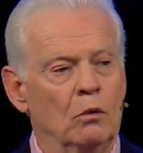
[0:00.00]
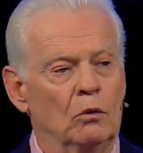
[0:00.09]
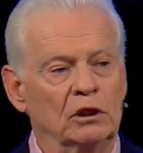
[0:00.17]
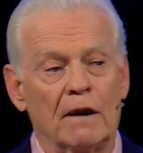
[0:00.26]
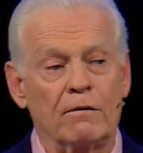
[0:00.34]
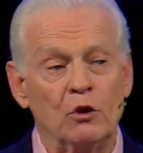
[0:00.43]

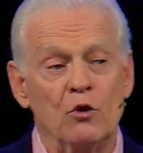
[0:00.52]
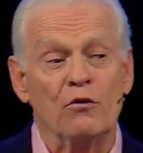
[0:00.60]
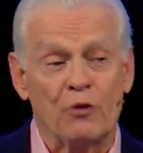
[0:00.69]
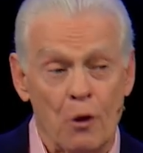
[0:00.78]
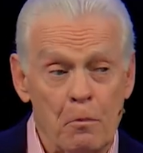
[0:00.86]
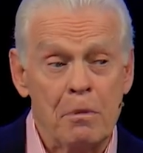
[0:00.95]
whatever you
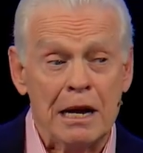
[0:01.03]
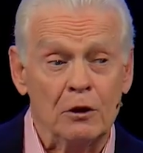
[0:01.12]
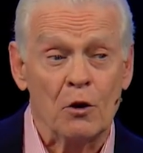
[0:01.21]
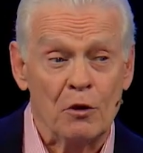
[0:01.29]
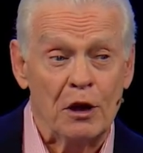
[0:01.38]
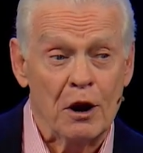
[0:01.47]
forbid
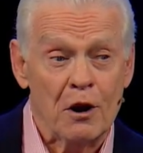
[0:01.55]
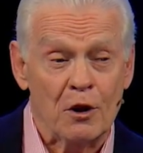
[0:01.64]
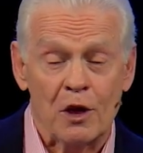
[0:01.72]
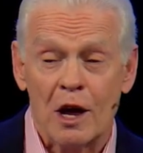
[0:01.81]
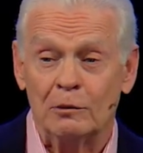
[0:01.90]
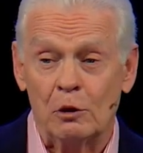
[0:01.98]
on the
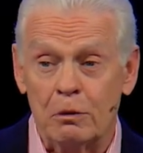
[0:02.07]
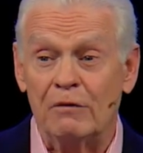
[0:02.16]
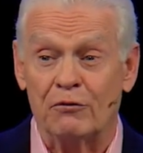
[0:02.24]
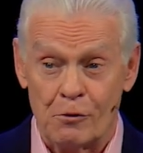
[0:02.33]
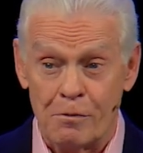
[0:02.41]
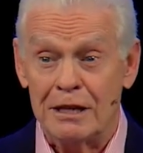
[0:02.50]
earth will be
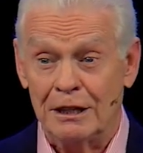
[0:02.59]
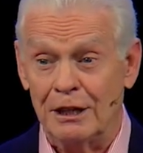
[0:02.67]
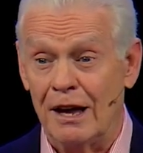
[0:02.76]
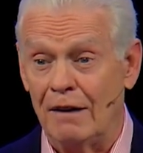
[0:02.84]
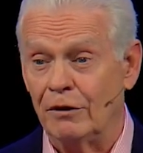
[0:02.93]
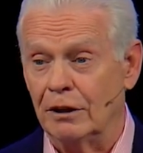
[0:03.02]
forbidden in
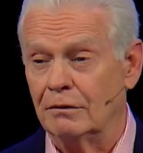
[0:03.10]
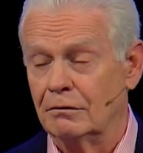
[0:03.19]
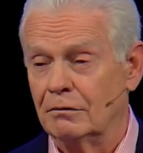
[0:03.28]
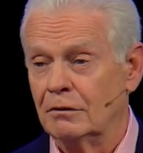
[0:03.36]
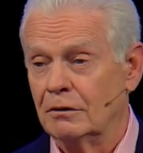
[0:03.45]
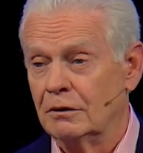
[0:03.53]
heaven.
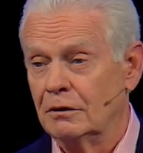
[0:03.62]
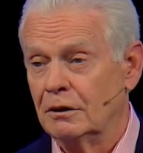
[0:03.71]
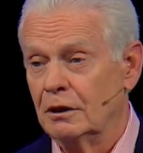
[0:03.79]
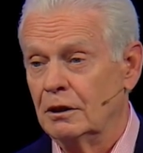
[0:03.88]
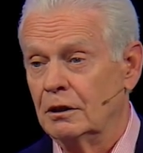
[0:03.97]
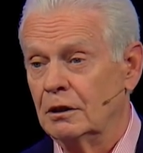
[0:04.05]

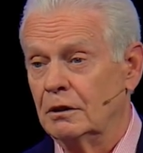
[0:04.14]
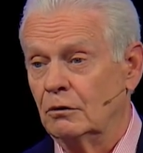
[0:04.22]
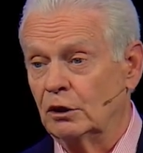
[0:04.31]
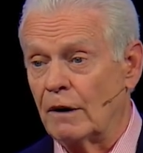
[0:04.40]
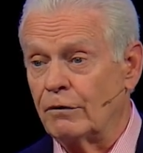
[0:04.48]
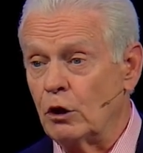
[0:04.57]

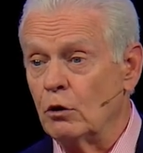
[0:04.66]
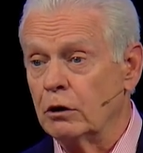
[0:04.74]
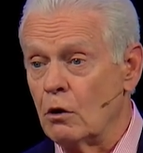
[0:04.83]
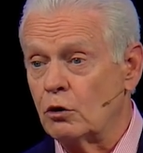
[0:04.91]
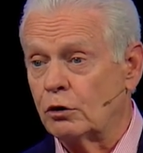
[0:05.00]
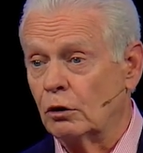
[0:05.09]
Whatever you
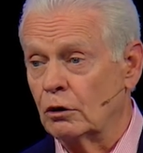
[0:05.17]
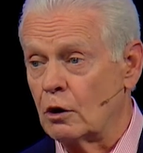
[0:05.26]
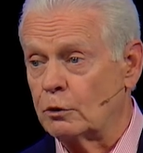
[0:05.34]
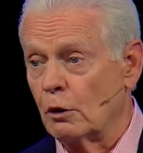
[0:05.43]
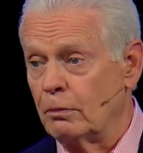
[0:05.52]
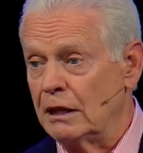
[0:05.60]
loose on
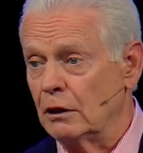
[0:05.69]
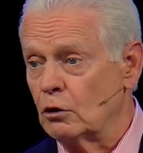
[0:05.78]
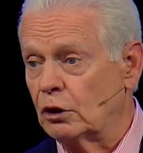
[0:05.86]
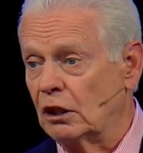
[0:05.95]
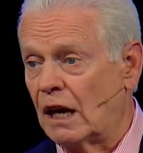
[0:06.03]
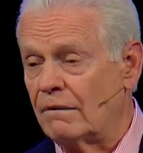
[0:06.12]
earth will be
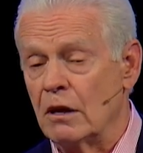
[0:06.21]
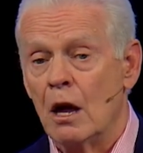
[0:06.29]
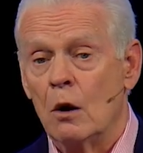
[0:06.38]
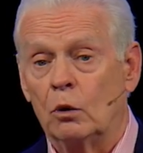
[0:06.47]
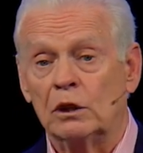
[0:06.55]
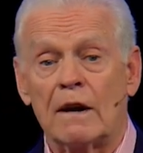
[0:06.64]
loosed in heaven.
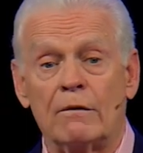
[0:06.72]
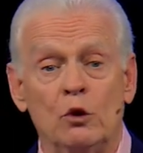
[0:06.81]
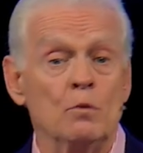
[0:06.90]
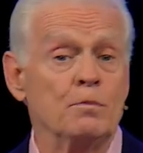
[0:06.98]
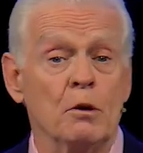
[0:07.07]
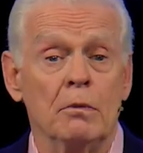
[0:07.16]
Whatever
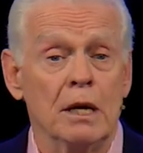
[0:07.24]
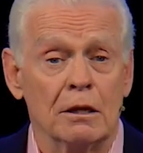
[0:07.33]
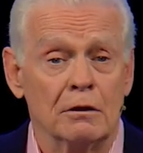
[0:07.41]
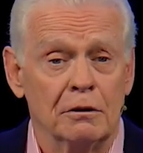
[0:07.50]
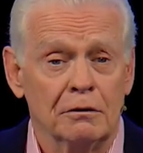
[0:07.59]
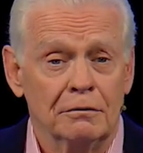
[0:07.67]
you
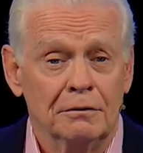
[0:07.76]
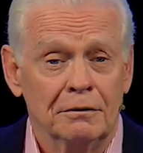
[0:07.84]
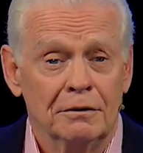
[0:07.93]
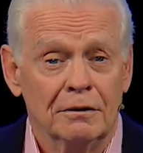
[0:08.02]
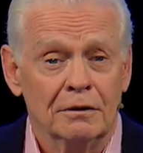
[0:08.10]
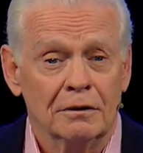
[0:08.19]
permit
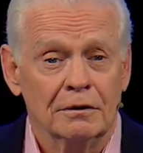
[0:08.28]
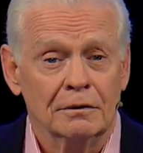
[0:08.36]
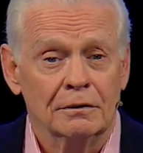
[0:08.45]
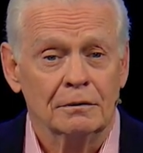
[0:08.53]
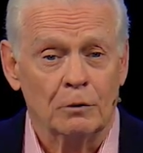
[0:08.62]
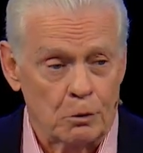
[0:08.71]

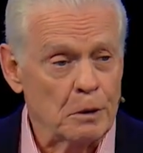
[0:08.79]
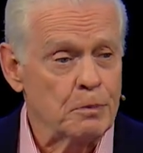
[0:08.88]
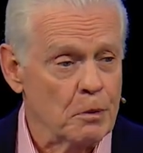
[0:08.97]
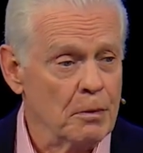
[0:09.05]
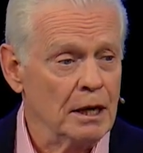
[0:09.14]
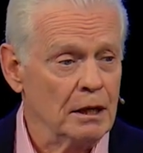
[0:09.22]
will be
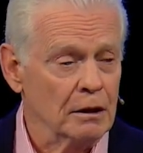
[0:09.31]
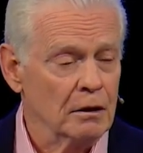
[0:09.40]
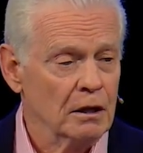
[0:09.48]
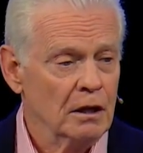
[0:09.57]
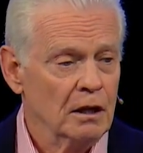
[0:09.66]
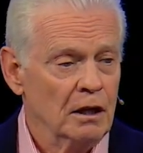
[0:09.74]
permitted.
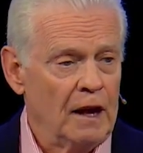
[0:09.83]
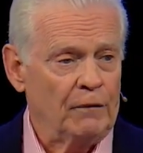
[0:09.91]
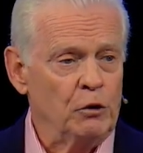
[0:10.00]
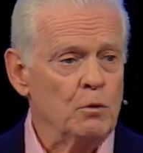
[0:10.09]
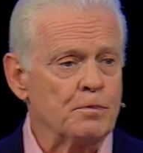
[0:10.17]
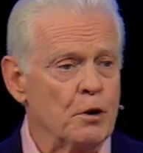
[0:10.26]
If
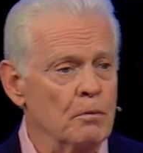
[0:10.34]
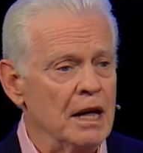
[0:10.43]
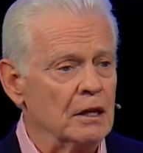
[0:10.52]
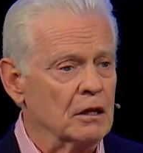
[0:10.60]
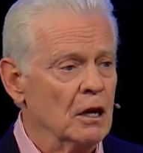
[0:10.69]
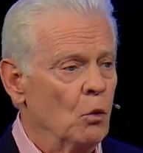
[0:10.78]
you
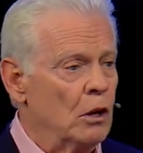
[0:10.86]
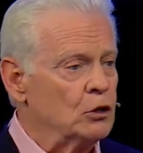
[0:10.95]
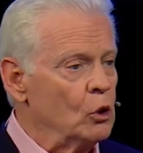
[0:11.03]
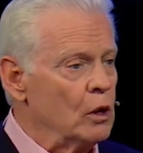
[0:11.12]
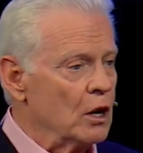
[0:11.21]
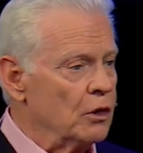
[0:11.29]
permit, once
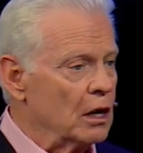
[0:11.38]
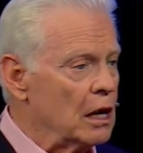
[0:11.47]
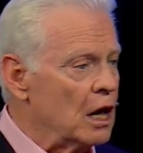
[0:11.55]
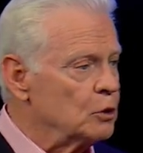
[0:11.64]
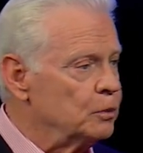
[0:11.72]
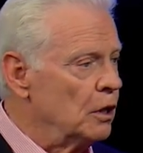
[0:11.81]
you hear the
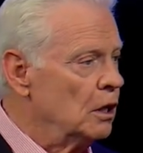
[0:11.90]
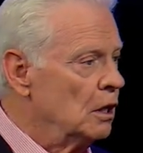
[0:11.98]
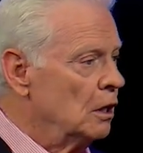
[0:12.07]
gospel,